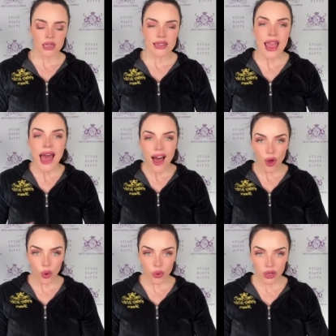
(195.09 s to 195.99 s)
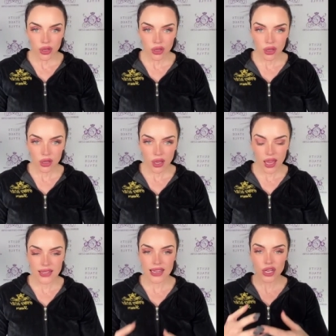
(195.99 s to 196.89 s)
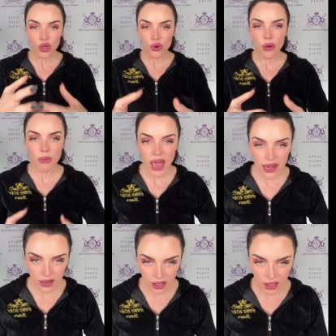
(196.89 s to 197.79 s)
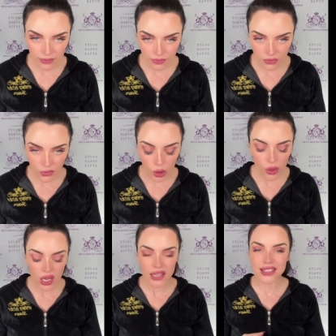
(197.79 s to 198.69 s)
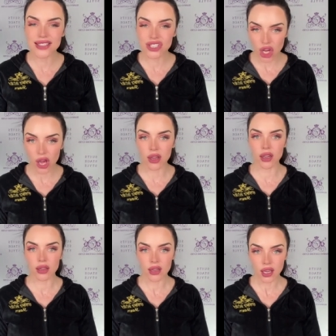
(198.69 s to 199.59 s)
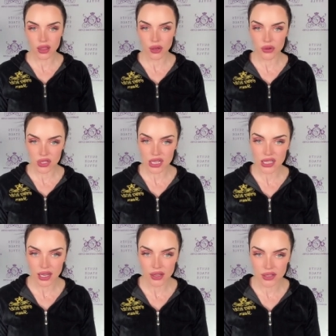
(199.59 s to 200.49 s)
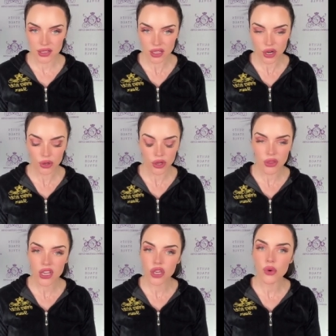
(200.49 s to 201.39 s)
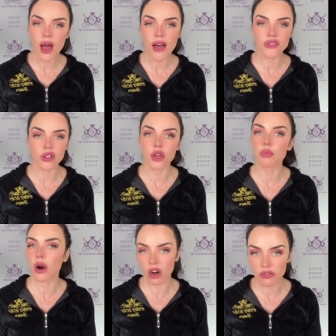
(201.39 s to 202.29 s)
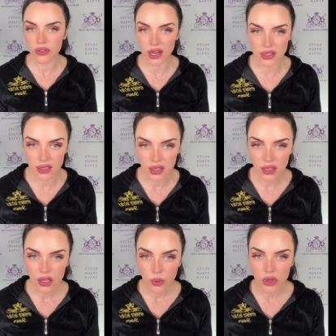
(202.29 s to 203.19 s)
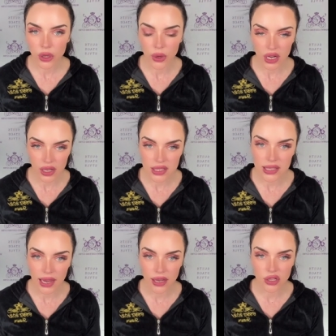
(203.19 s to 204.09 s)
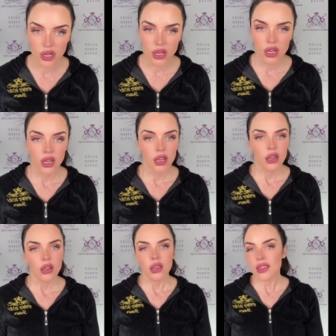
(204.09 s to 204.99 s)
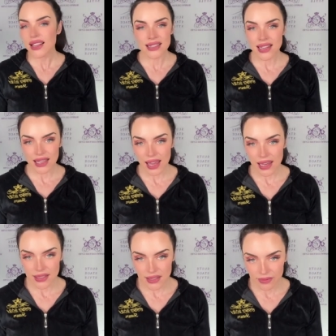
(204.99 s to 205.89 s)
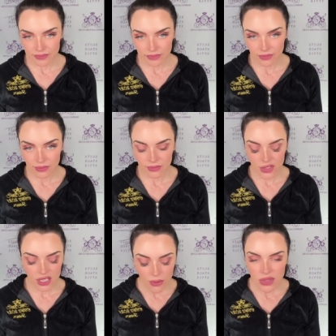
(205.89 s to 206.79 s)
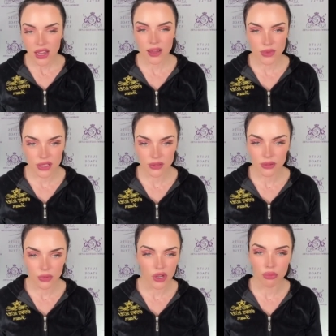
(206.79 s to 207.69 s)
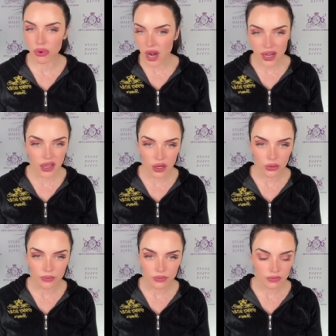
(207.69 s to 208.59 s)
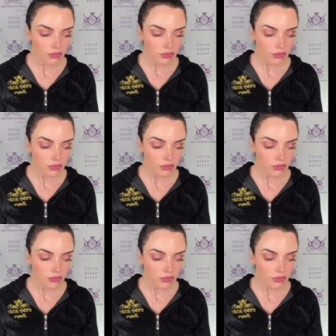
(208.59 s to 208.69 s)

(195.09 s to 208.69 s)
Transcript: now as a new competitor, you can get stuck in those details. You know, you think you have to look perfect when you get on stage. That's not the case. Sometimes when you're brand new,